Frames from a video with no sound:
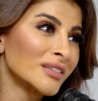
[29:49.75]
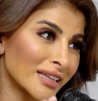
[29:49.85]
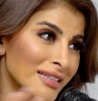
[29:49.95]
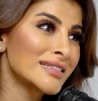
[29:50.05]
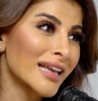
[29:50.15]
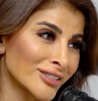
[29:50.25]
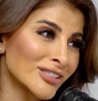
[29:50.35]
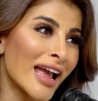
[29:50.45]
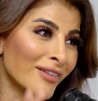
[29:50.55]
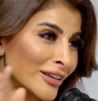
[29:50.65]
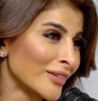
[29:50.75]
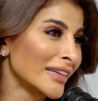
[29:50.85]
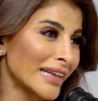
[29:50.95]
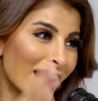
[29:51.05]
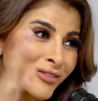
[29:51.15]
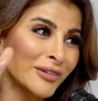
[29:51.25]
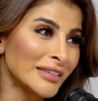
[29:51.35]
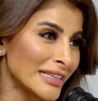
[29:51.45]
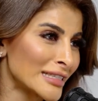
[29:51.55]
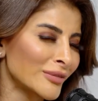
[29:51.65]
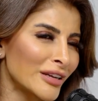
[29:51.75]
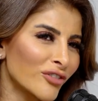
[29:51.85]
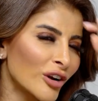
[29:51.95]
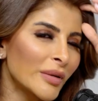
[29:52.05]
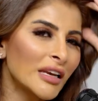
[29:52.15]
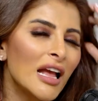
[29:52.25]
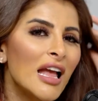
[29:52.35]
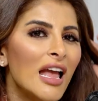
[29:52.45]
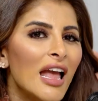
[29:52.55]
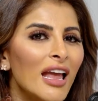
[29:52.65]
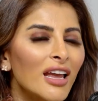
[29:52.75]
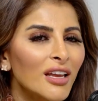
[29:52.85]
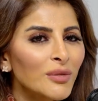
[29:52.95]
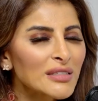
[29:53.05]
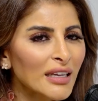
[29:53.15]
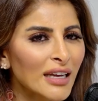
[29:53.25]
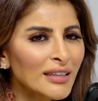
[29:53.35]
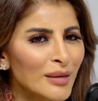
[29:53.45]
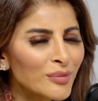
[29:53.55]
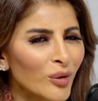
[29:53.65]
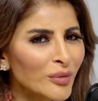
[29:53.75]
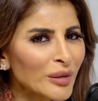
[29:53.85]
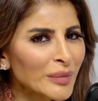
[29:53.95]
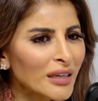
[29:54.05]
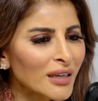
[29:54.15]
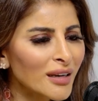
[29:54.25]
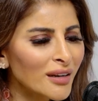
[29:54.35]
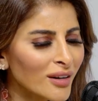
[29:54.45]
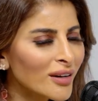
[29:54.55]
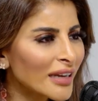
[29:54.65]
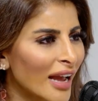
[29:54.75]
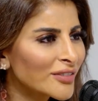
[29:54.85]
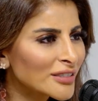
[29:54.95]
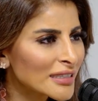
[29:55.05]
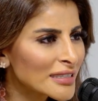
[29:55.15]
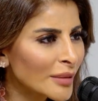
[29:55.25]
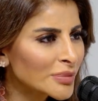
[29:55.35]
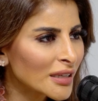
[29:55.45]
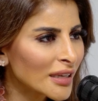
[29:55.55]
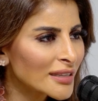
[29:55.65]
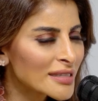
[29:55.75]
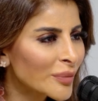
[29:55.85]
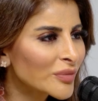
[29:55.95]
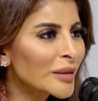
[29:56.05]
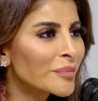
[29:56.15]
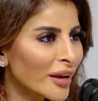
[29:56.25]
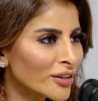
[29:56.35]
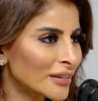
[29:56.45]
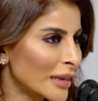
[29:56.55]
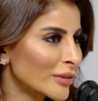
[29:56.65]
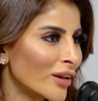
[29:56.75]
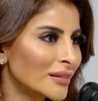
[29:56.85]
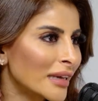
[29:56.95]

Like it's actually everyone needs a refurb. And it was like kind of that moment where I'm like, oh God, I have to accept it. And something better came along.